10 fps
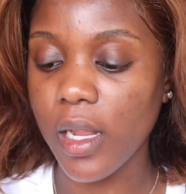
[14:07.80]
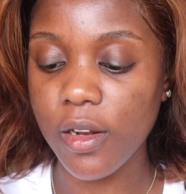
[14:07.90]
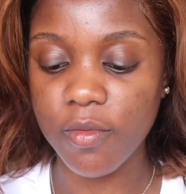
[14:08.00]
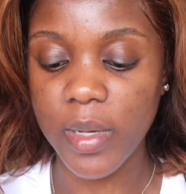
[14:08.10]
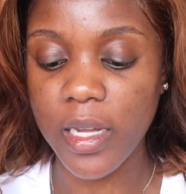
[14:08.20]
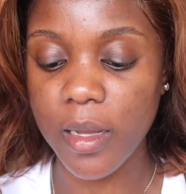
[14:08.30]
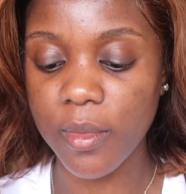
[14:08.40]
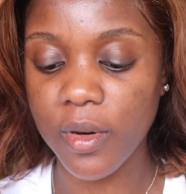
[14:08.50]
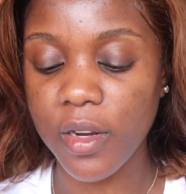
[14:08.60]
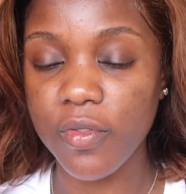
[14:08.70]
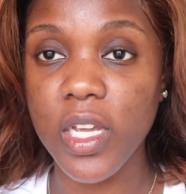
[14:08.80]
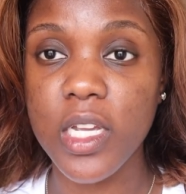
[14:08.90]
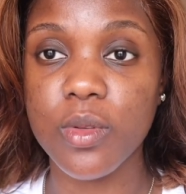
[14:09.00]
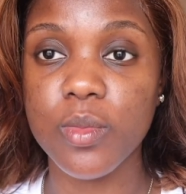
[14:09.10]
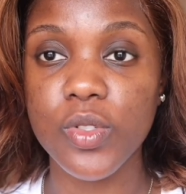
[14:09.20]
I love my camera. If you
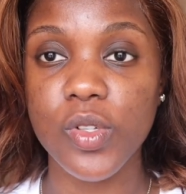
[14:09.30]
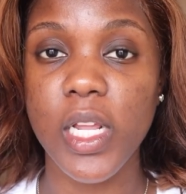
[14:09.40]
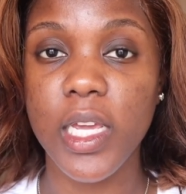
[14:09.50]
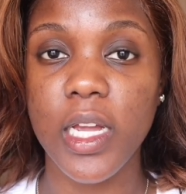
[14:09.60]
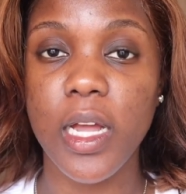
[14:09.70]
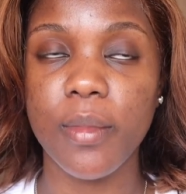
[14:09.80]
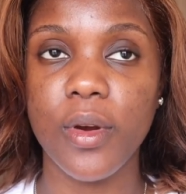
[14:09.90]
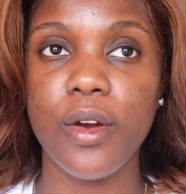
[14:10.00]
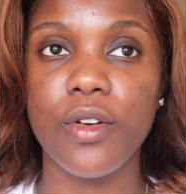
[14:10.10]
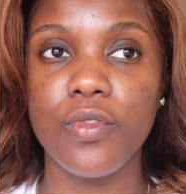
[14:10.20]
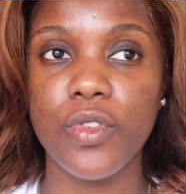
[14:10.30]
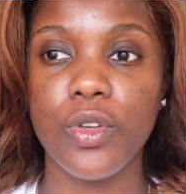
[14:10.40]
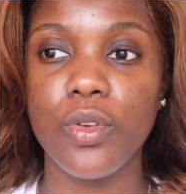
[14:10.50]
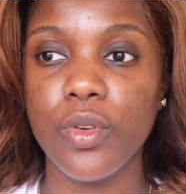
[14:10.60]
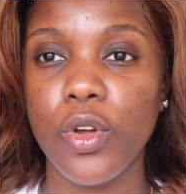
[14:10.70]
guys want me to do like a camera
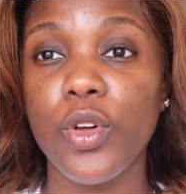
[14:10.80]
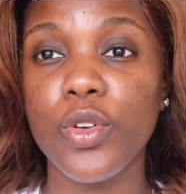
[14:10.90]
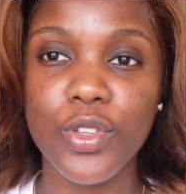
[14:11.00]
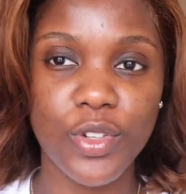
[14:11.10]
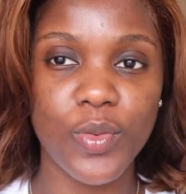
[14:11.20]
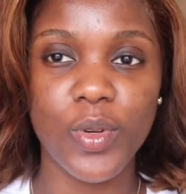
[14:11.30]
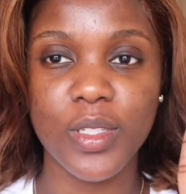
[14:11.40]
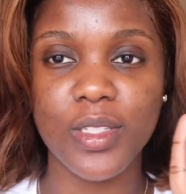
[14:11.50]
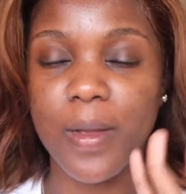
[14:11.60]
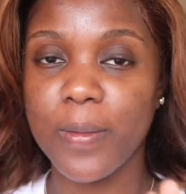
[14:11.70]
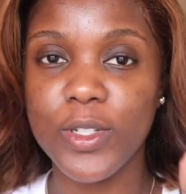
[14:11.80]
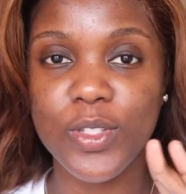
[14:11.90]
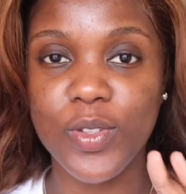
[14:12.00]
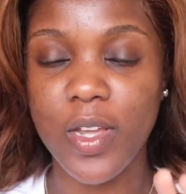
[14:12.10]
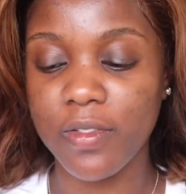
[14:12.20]
review, or you know what, I'm going
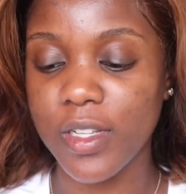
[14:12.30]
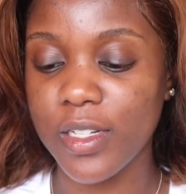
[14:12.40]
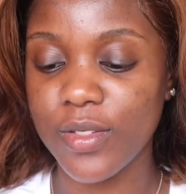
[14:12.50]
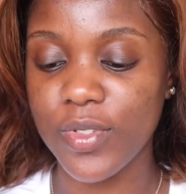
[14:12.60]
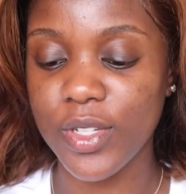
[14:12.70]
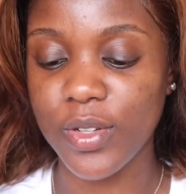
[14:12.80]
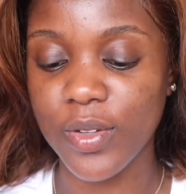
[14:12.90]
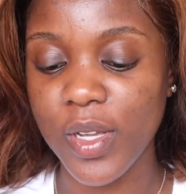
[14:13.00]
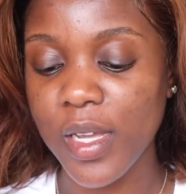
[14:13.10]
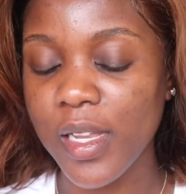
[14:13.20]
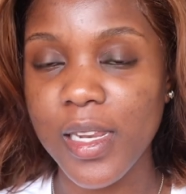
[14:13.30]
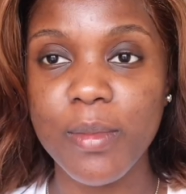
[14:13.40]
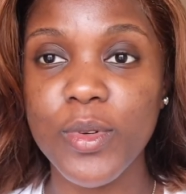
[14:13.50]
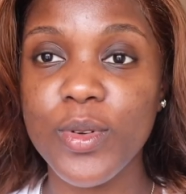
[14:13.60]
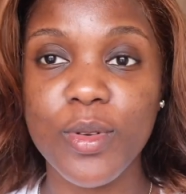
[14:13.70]
to do after this video.
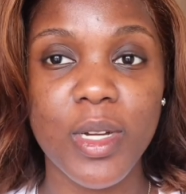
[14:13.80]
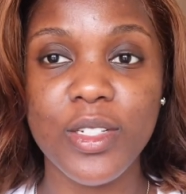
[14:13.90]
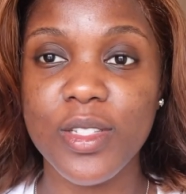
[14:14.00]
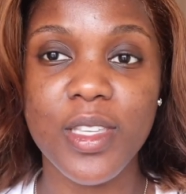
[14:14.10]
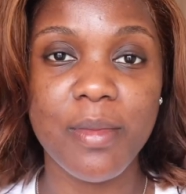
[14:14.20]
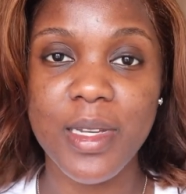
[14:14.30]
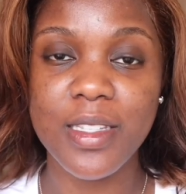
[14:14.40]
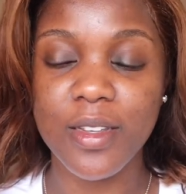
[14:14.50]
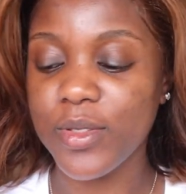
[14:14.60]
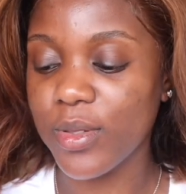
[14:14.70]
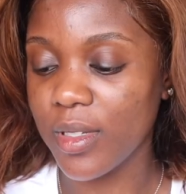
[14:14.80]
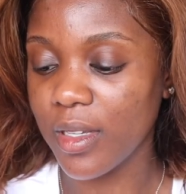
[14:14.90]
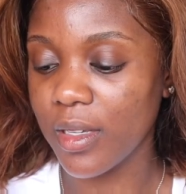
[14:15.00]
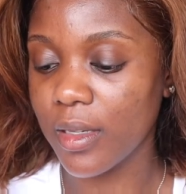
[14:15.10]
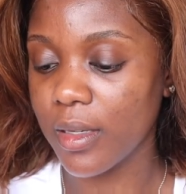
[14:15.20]
Let me kukuma just keep myself
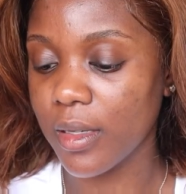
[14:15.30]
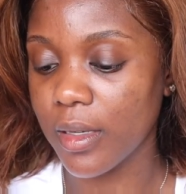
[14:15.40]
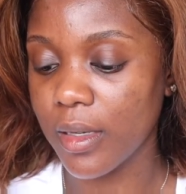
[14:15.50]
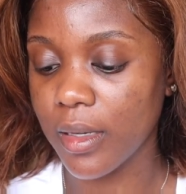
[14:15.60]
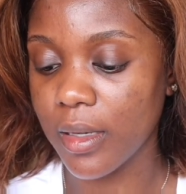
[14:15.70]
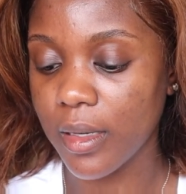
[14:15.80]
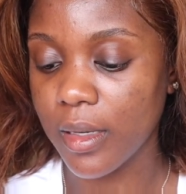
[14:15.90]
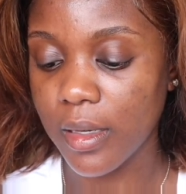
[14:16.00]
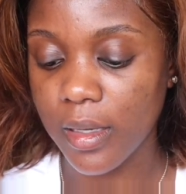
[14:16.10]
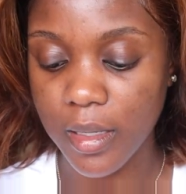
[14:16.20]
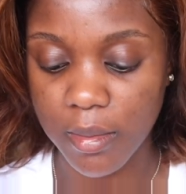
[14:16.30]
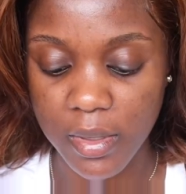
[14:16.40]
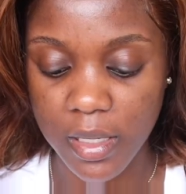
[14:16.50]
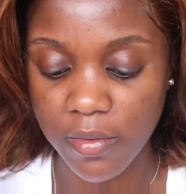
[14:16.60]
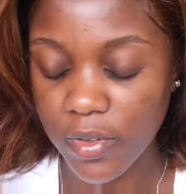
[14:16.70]
today. I
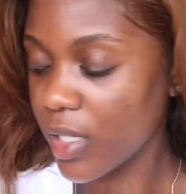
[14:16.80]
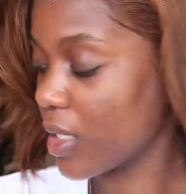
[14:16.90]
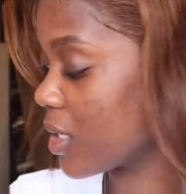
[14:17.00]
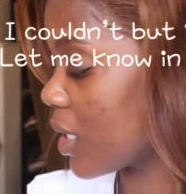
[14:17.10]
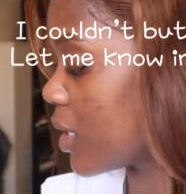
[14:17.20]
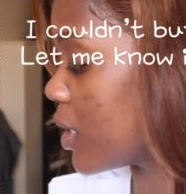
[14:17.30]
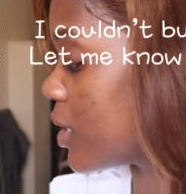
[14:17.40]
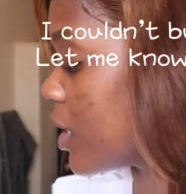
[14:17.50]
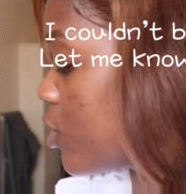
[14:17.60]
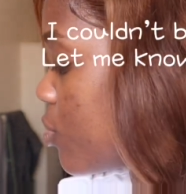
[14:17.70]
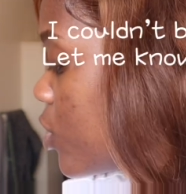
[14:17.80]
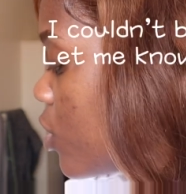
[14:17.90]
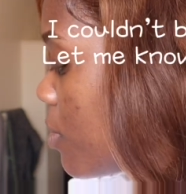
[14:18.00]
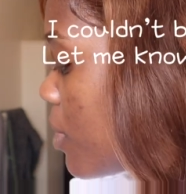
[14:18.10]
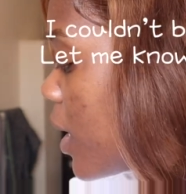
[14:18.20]
mean, I've already started it.
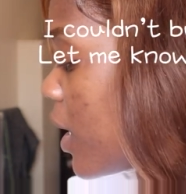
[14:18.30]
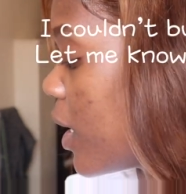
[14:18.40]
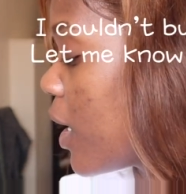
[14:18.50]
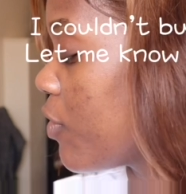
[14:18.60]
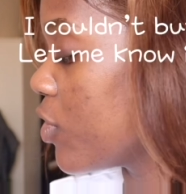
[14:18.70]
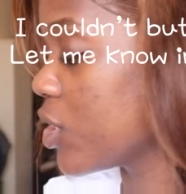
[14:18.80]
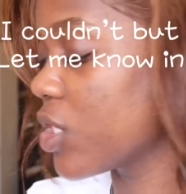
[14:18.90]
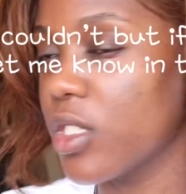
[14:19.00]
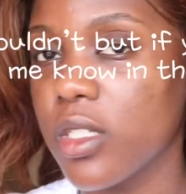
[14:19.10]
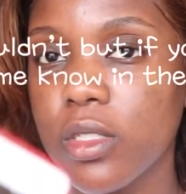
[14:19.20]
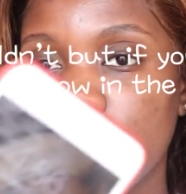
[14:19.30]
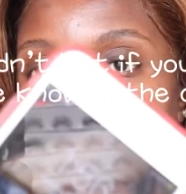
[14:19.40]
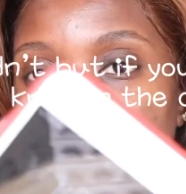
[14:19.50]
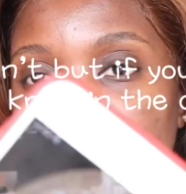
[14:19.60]
I finished the install